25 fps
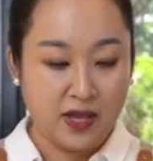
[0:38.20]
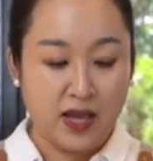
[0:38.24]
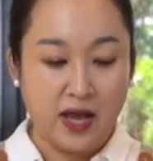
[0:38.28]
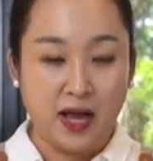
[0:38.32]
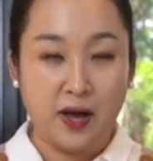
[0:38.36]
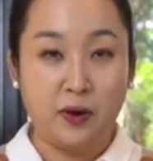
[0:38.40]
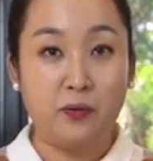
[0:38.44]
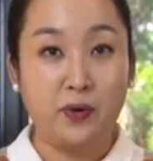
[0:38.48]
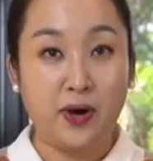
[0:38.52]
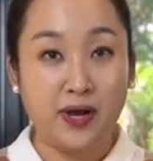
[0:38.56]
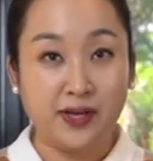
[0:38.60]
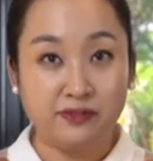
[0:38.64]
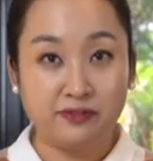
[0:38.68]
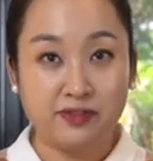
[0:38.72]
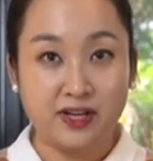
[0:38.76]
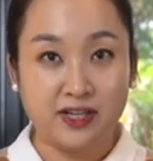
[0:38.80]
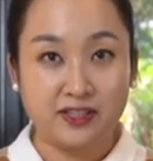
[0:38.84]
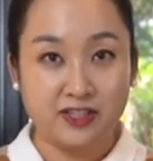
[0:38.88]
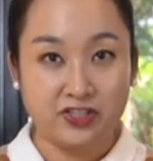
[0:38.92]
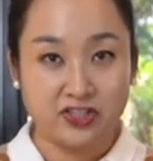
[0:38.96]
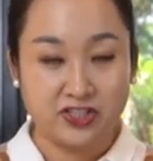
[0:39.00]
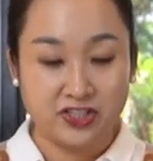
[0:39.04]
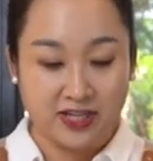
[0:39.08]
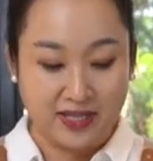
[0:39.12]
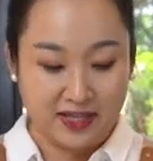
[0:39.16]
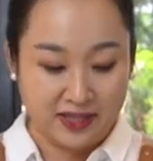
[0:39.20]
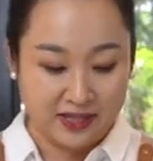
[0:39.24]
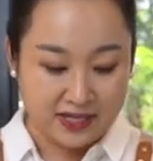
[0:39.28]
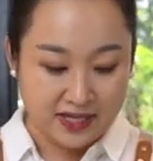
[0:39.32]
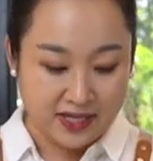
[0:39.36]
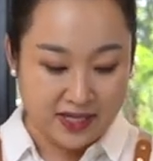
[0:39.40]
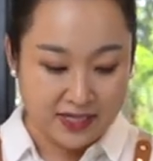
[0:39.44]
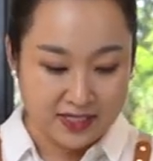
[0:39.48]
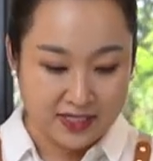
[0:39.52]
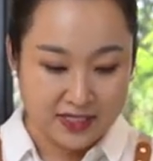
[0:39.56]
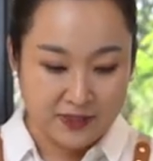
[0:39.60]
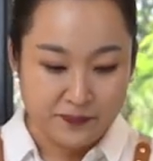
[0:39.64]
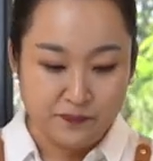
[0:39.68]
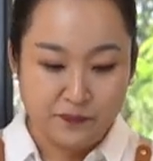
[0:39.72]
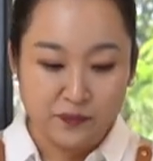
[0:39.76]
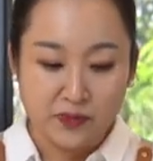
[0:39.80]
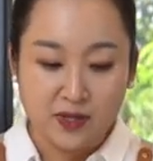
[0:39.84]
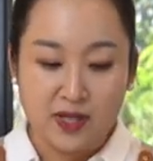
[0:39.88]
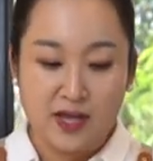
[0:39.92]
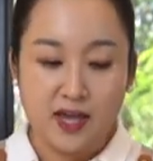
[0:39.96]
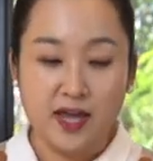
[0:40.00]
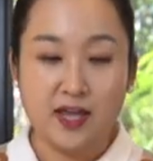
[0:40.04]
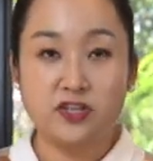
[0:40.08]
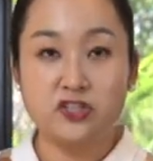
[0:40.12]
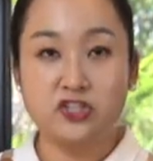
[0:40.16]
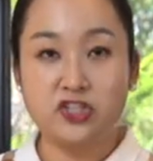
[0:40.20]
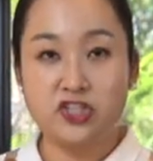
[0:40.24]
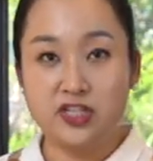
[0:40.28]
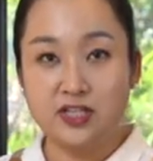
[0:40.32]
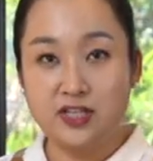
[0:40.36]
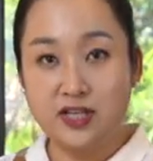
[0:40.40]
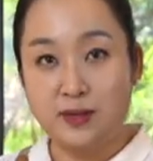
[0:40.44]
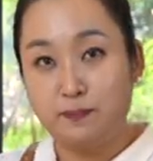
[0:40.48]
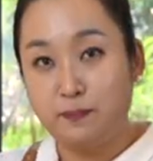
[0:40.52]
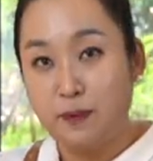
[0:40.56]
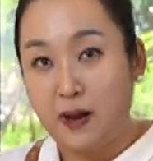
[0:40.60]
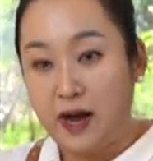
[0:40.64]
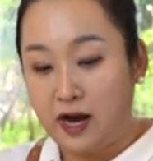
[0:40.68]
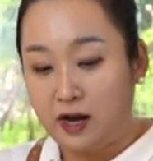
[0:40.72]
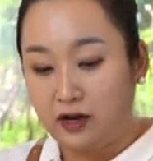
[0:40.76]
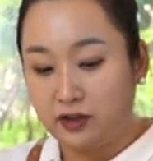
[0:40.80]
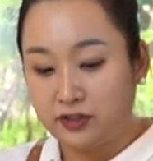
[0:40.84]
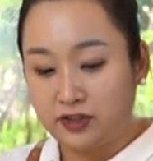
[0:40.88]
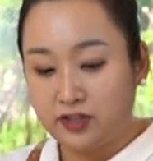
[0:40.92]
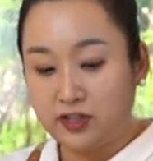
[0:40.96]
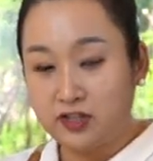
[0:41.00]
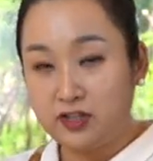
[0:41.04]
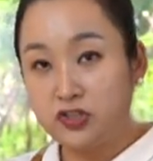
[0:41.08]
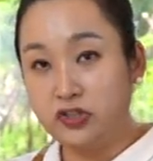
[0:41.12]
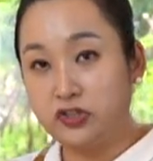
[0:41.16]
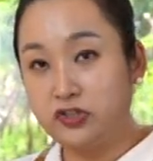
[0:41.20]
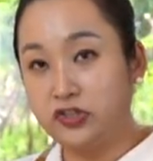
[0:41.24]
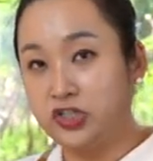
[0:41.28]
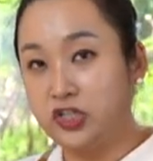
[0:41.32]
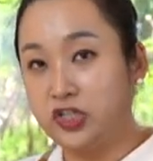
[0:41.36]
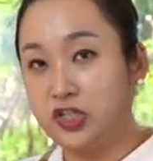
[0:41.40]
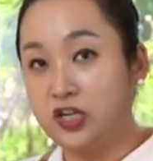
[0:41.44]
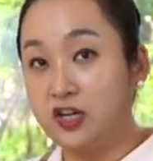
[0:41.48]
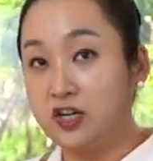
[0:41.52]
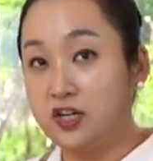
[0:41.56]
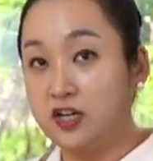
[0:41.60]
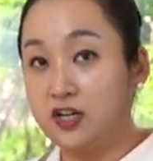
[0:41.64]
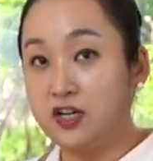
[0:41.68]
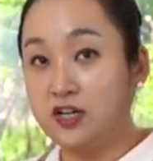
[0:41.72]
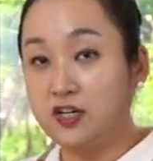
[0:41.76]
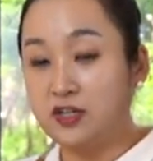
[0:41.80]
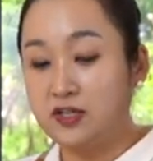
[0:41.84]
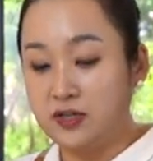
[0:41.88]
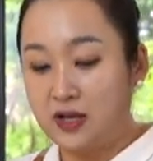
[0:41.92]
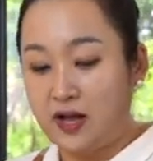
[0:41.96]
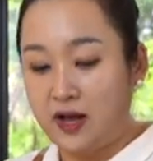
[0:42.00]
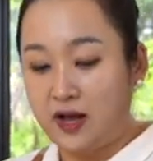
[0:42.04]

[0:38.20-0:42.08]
A white radish like this, and chili powder, sugar,